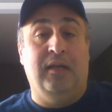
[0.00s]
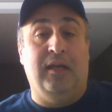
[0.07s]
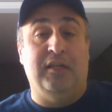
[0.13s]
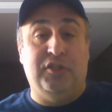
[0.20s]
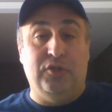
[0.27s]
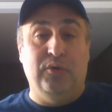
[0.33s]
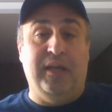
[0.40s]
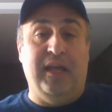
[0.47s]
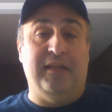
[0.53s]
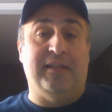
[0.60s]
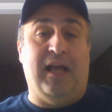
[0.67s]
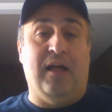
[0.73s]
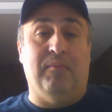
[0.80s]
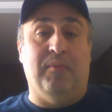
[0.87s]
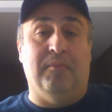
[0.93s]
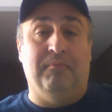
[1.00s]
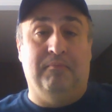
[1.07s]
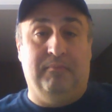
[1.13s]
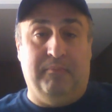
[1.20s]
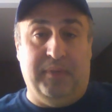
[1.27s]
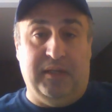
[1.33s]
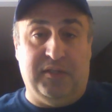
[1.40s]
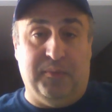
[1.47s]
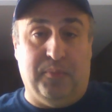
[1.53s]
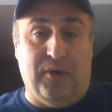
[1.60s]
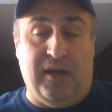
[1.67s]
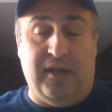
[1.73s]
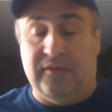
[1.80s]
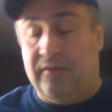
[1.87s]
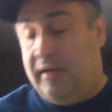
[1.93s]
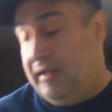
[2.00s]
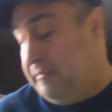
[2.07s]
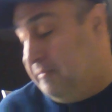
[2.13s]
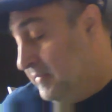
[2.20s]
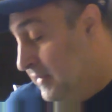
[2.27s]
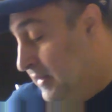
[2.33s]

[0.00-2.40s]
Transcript: a shoegaze album. Big surprise, right?